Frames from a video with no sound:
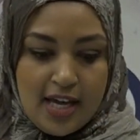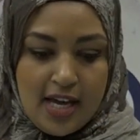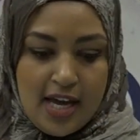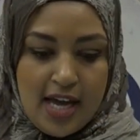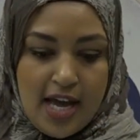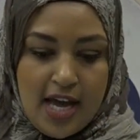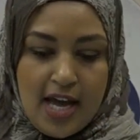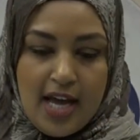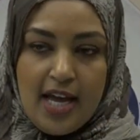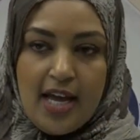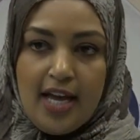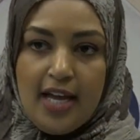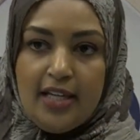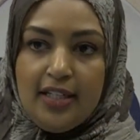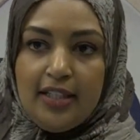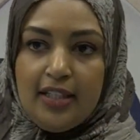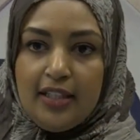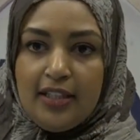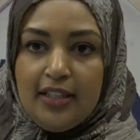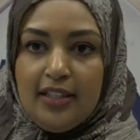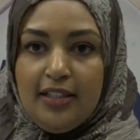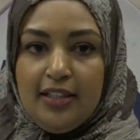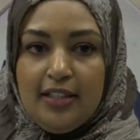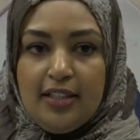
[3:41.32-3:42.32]

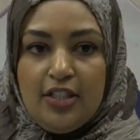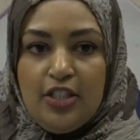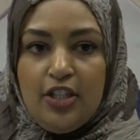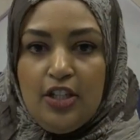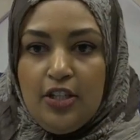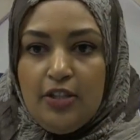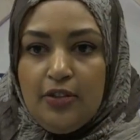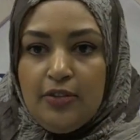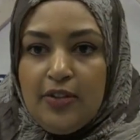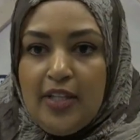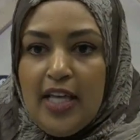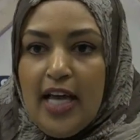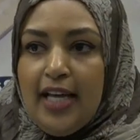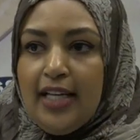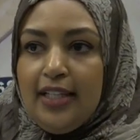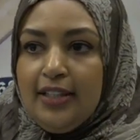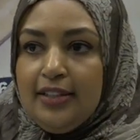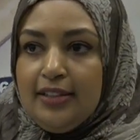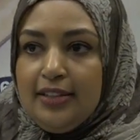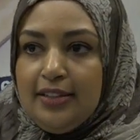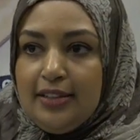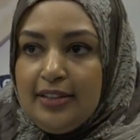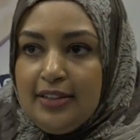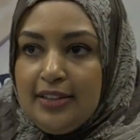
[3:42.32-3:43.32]
And, you know, that
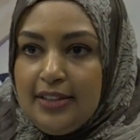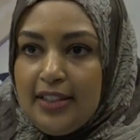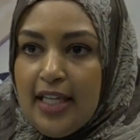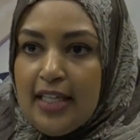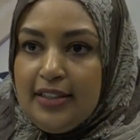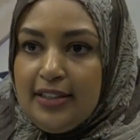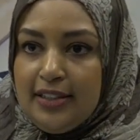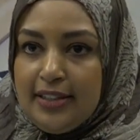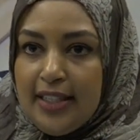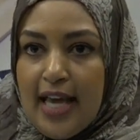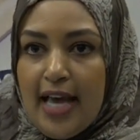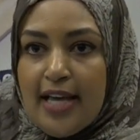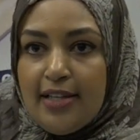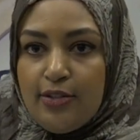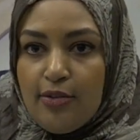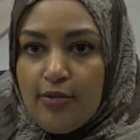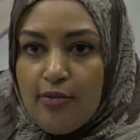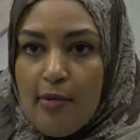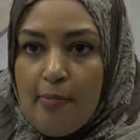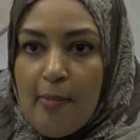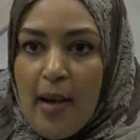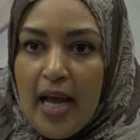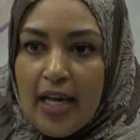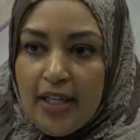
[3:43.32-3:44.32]
sets as a
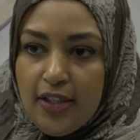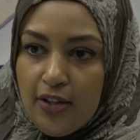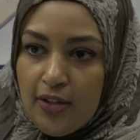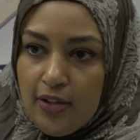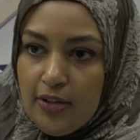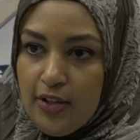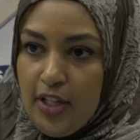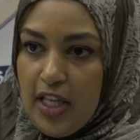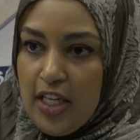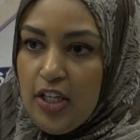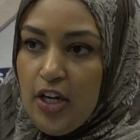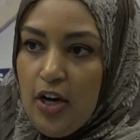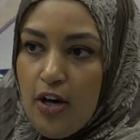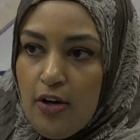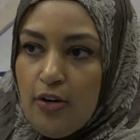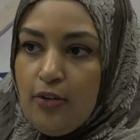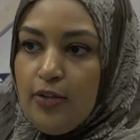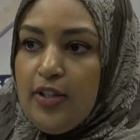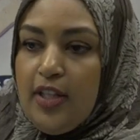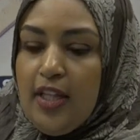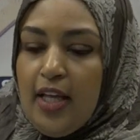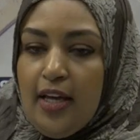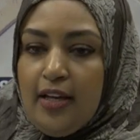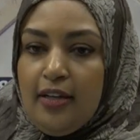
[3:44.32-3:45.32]
reminder. They
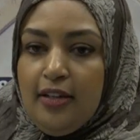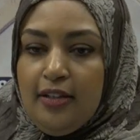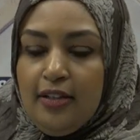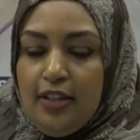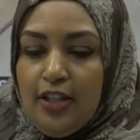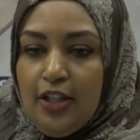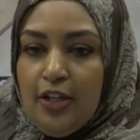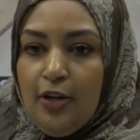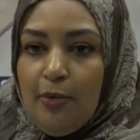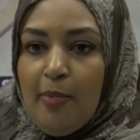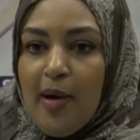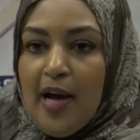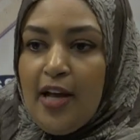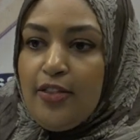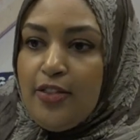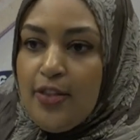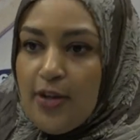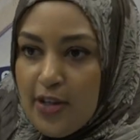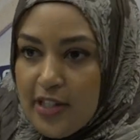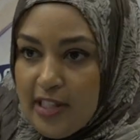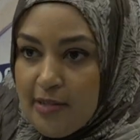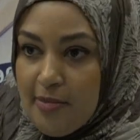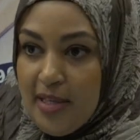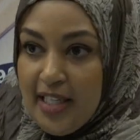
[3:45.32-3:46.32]
know that, you know, by
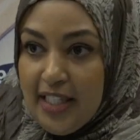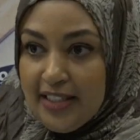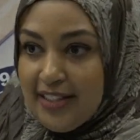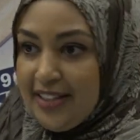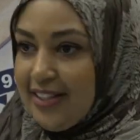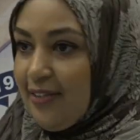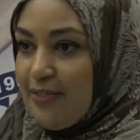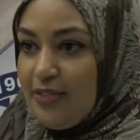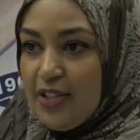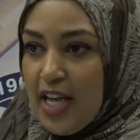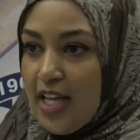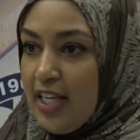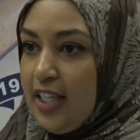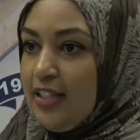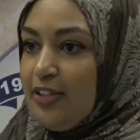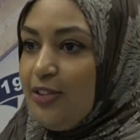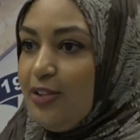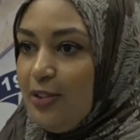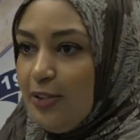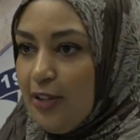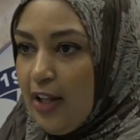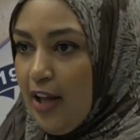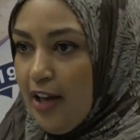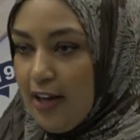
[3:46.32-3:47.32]
thirty minutes they've taken
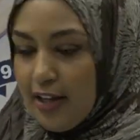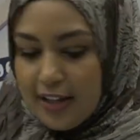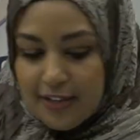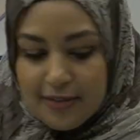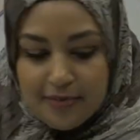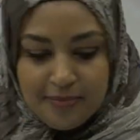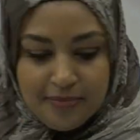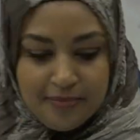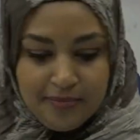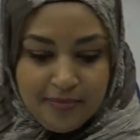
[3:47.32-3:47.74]
too long.